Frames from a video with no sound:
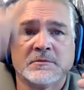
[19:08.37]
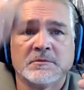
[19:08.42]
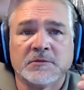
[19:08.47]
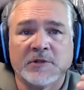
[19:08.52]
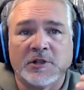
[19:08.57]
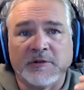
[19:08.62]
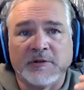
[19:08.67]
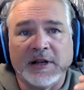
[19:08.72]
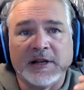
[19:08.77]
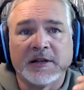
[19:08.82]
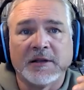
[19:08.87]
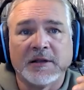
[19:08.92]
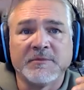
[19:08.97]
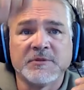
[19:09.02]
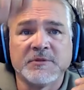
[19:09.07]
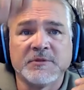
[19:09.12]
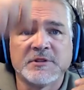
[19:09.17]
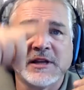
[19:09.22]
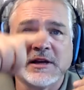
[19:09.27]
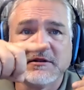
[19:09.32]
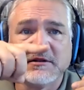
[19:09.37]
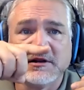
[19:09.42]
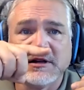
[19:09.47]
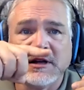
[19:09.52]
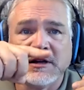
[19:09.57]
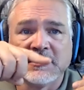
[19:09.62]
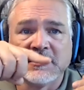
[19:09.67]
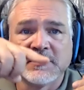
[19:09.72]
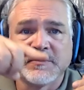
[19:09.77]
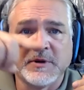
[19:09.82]
the rain comes down the
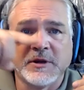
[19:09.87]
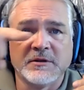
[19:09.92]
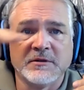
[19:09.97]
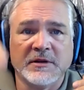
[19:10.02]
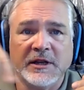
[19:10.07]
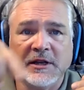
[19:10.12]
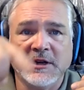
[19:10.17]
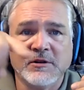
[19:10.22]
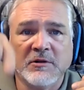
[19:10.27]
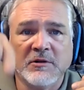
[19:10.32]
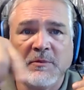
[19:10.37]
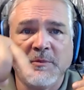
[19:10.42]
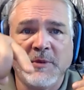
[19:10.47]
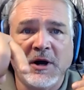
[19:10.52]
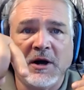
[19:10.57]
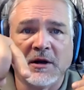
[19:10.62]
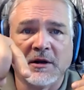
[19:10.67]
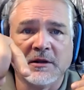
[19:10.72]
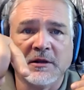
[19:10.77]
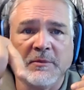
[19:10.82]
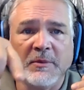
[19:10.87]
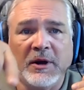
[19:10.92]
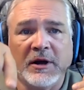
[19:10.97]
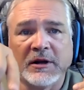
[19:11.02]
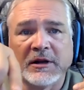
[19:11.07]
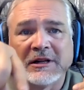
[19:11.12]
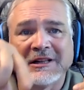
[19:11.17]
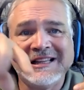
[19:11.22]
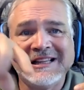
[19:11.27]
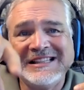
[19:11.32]
downspout into a bog. The
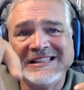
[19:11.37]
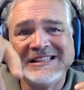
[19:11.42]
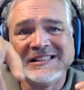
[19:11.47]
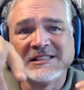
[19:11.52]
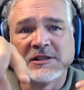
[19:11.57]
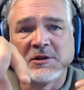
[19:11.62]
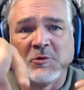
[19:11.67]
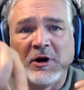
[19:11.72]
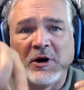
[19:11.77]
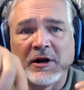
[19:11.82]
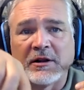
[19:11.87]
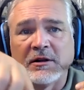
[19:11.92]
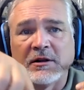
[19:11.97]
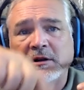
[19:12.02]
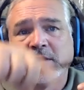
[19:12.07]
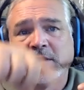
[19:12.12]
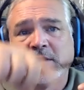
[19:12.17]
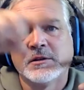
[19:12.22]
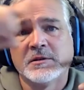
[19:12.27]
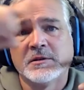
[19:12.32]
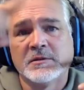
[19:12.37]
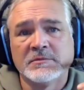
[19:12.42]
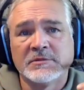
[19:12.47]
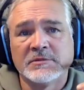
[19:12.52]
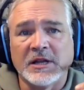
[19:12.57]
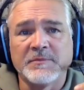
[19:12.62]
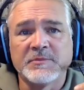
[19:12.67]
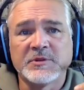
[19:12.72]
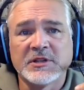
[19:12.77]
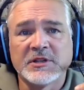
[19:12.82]
bog cleans the water,
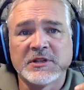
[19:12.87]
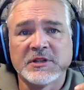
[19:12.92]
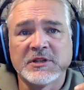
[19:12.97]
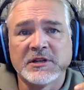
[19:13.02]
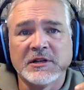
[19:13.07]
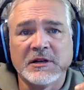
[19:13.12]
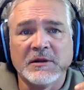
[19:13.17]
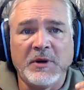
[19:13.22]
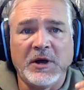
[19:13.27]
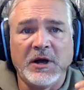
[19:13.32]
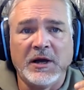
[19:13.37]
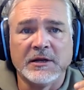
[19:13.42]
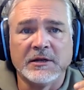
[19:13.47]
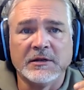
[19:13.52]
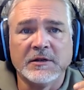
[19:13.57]
dumps it in a pond.